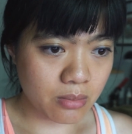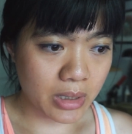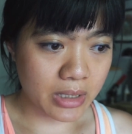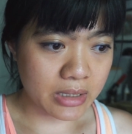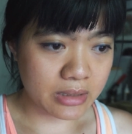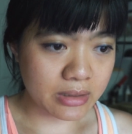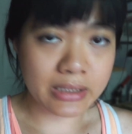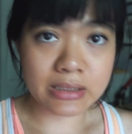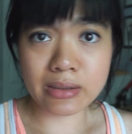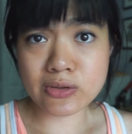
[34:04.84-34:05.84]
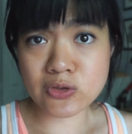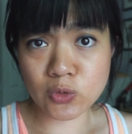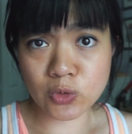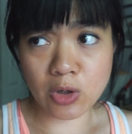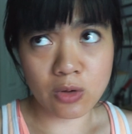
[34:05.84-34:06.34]
my night in the
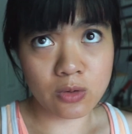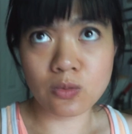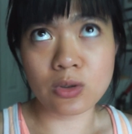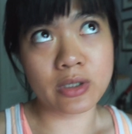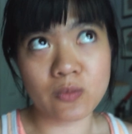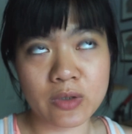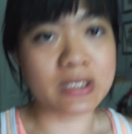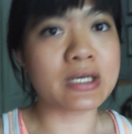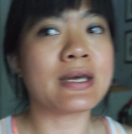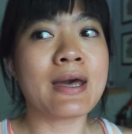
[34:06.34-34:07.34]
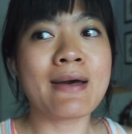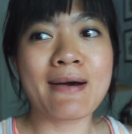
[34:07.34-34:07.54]
studio. Well, not really.